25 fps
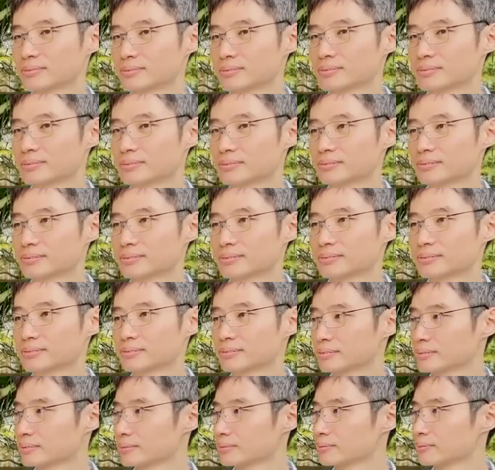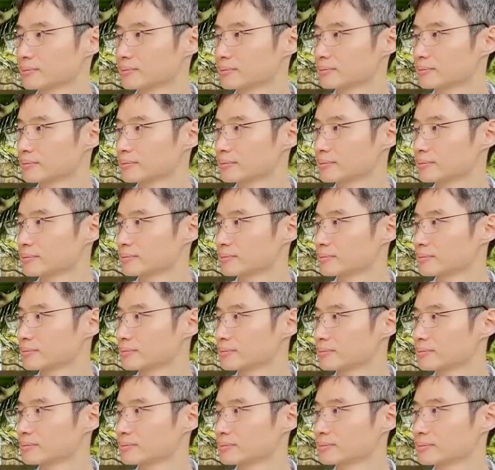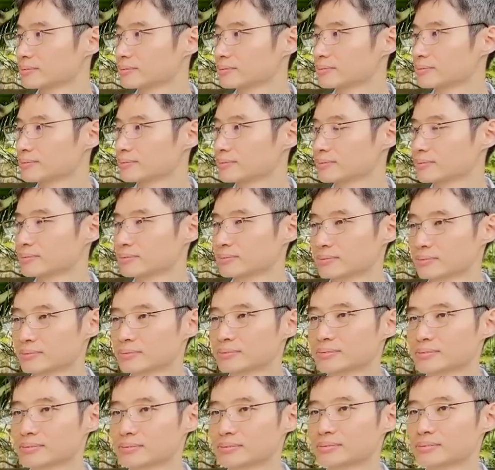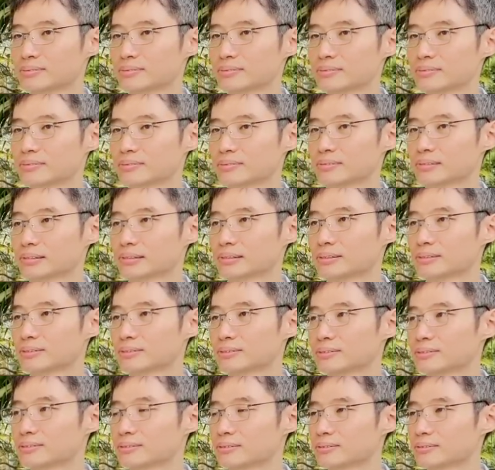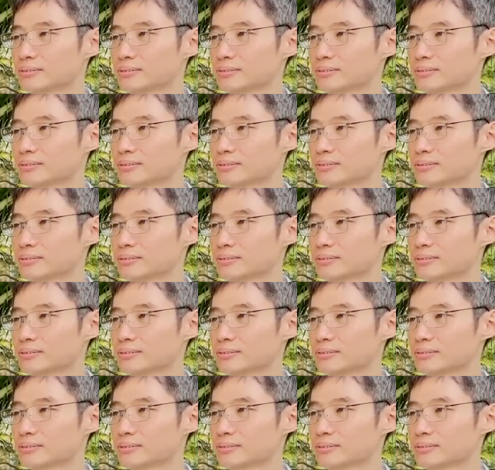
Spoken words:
(not speaking)